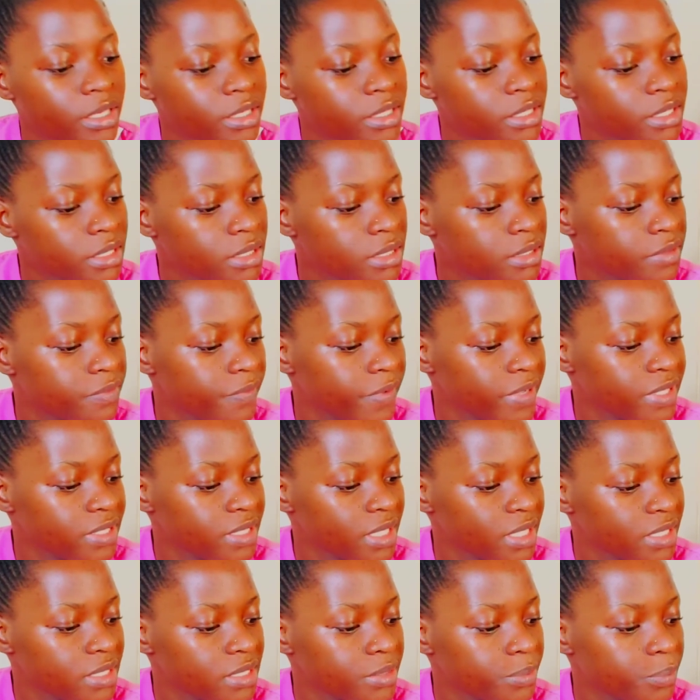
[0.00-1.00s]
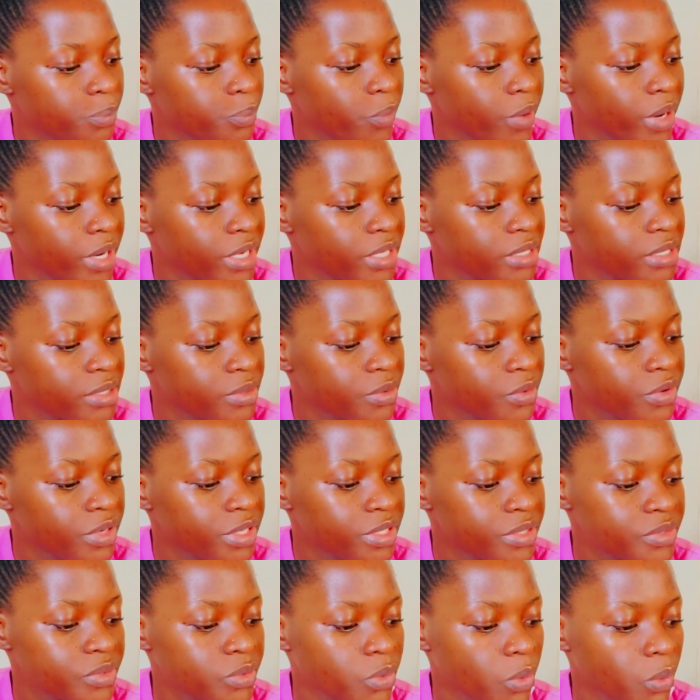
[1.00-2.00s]
It is Versace Bright
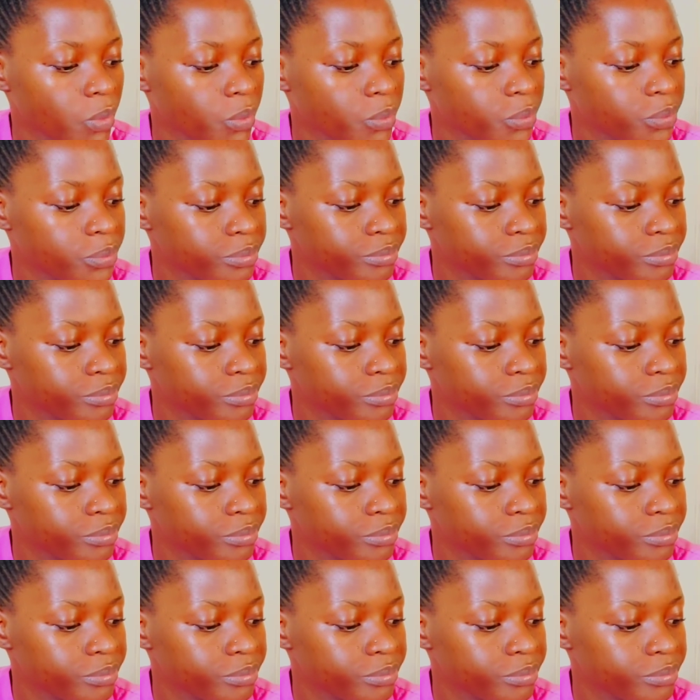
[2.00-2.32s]
Crystal.